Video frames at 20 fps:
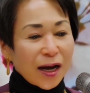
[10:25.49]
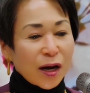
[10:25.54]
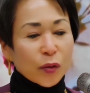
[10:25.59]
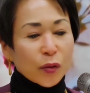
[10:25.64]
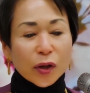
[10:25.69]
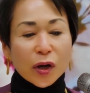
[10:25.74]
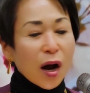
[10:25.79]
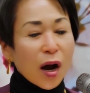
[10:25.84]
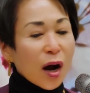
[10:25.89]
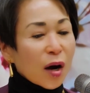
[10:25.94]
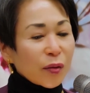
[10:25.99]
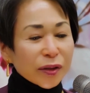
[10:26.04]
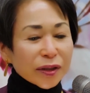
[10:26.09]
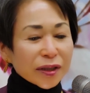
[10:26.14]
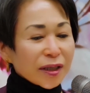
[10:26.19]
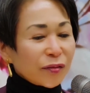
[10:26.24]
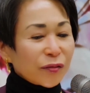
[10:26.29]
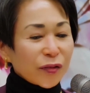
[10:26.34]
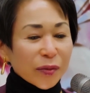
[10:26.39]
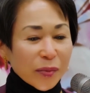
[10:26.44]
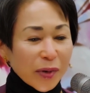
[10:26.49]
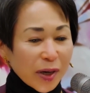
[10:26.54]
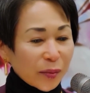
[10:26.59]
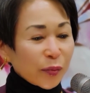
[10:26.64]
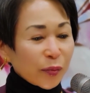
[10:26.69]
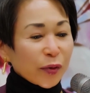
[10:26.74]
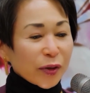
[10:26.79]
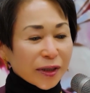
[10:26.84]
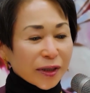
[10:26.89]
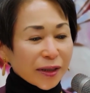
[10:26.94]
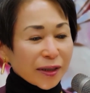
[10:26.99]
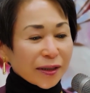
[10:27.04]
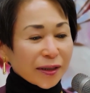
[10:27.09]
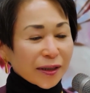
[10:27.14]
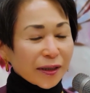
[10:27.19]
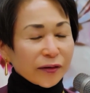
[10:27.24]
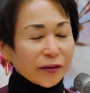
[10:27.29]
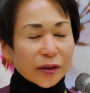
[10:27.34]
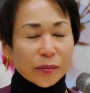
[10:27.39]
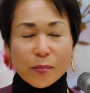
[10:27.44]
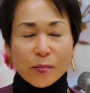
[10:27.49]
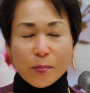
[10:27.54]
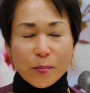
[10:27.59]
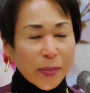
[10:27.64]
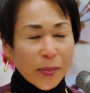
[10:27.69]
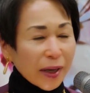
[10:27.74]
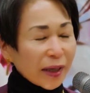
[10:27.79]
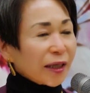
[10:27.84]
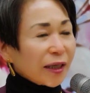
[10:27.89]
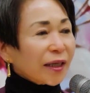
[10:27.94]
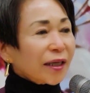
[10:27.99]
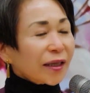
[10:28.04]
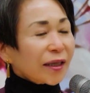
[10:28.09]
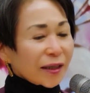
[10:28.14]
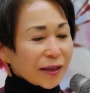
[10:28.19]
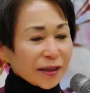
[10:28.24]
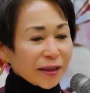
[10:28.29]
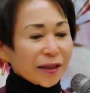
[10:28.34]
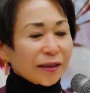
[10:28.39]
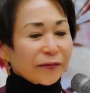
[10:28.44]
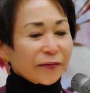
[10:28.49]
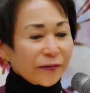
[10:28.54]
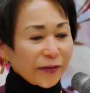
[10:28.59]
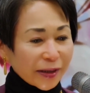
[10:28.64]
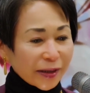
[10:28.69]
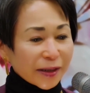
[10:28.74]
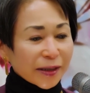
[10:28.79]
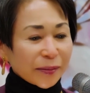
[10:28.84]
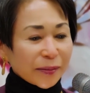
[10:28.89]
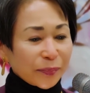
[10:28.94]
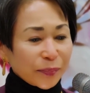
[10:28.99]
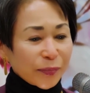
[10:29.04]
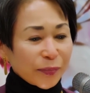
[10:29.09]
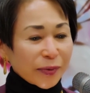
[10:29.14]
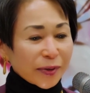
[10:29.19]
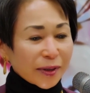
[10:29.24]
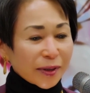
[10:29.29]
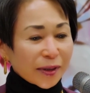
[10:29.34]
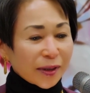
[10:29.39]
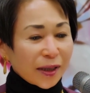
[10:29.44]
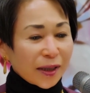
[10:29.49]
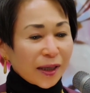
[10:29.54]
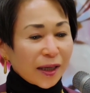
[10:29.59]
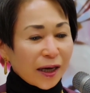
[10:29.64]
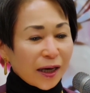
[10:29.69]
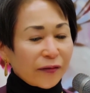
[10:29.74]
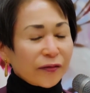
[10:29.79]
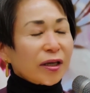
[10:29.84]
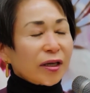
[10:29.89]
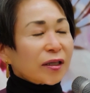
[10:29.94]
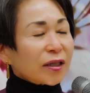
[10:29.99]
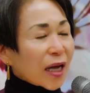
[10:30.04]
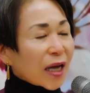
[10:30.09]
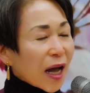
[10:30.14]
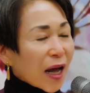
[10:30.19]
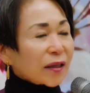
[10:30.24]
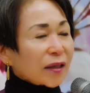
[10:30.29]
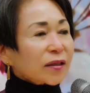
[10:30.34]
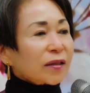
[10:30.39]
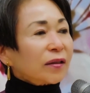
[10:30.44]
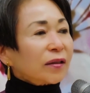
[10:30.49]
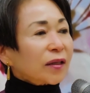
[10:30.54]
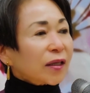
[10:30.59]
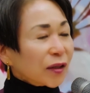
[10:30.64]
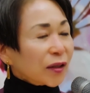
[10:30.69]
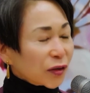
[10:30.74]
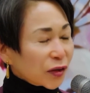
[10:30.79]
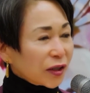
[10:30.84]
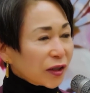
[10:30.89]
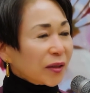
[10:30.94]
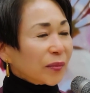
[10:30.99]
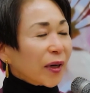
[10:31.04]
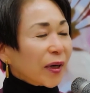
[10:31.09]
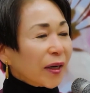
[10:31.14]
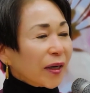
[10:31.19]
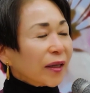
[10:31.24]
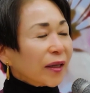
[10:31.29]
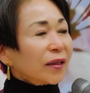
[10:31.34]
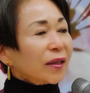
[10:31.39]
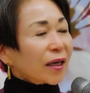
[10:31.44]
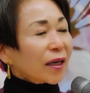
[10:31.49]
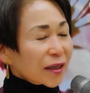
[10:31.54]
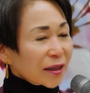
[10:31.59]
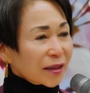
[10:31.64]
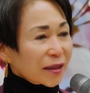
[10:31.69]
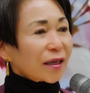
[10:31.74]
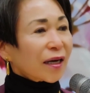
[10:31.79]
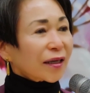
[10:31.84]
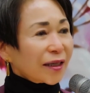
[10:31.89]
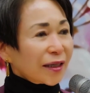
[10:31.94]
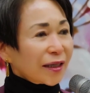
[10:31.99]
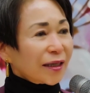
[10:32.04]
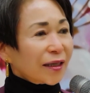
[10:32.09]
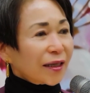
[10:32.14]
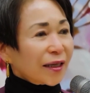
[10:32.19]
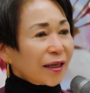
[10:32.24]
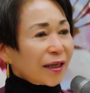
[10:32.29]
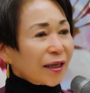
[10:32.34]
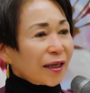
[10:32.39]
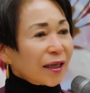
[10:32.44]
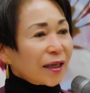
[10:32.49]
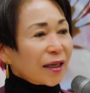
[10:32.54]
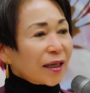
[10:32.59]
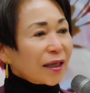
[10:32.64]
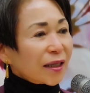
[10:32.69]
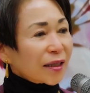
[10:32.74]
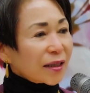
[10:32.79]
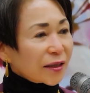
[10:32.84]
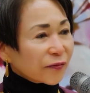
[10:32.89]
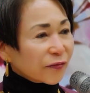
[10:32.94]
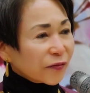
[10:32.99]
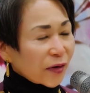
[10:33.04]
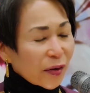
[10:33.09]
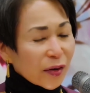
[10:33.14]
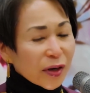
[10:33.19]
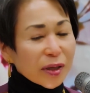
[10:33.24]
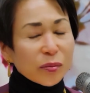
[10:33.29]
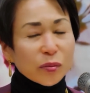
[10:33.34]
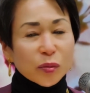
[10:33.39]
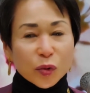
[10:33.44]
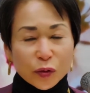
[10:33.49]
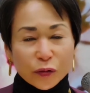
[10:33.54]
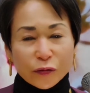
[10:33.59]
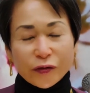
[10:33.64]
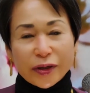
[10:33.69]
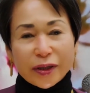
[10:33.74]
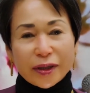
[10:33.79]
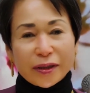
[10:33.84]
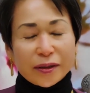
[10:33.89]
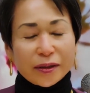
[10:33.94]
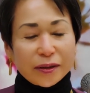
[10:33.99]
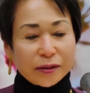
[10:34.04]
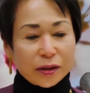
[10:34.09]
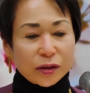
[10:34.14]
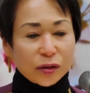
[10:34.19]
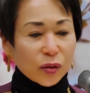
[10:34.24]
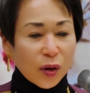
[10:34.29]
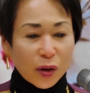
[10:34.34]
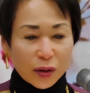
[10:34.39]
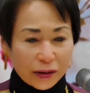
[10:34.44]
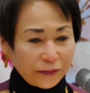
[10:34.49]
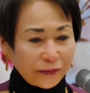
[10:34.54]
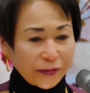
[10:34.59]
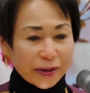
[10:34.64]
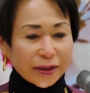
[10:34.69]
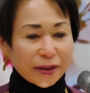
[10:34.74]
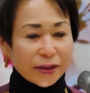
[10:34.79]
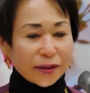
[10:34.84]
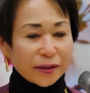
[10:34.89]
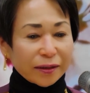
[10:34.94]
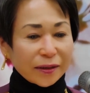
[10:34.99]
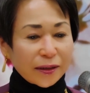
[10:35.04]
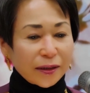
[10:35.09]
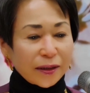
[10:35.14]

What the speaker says: We're always in remembrance of the many innocent victims of the attacks on Hiroshima and Nagasaki. It is very moving to all of us.